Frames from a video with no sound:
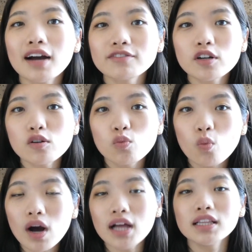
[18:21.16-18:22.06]
I've got
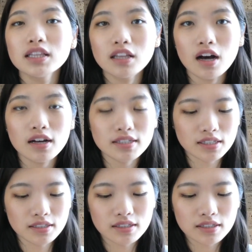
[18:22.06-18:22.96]
one
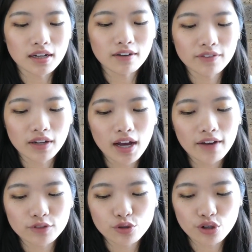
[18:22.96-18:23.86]
last stuff that I
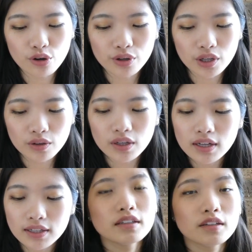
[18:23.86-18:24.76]
have to show you.
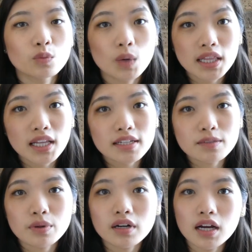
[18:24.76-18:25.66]
The one
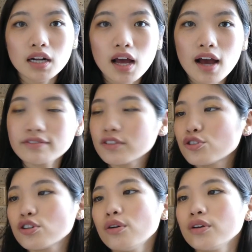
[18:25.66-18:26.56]
last product I have to
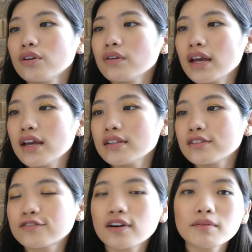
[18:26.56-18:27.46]
show you is
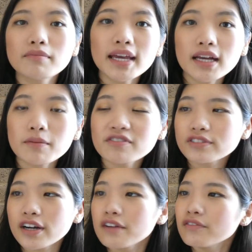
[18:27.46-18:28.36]
from Makeup
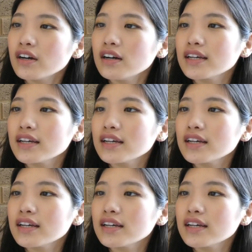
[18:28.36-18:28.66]
Forever.